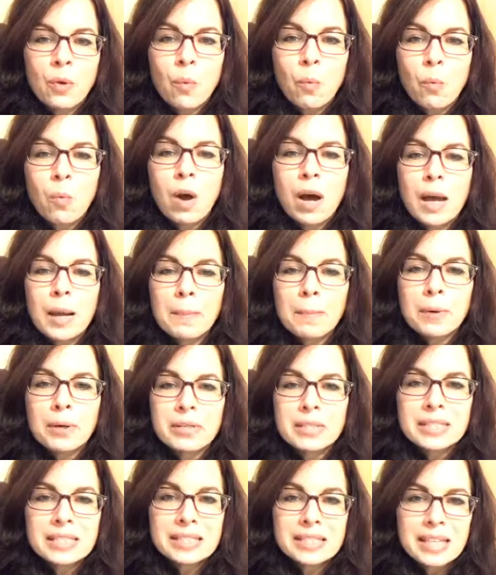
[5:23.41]
what
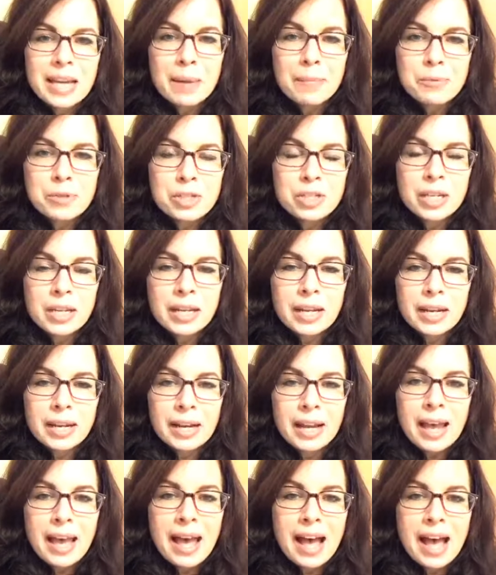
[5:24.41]

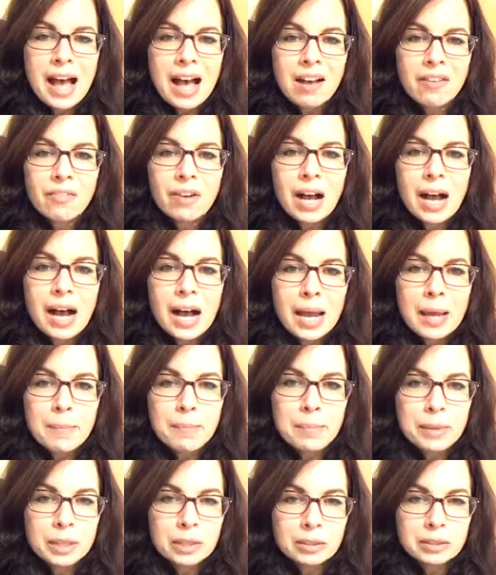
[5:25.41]
perception have I
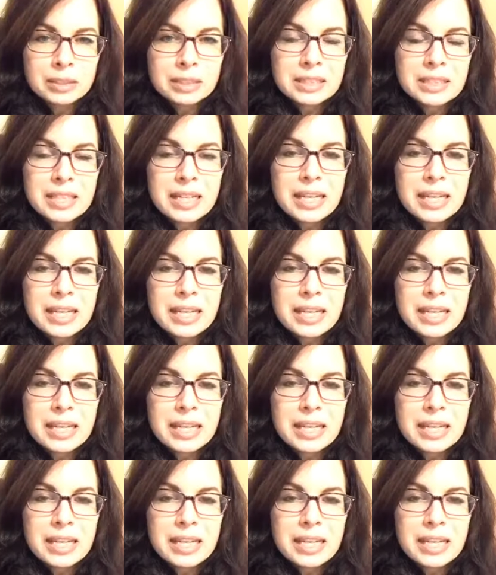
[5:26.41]
built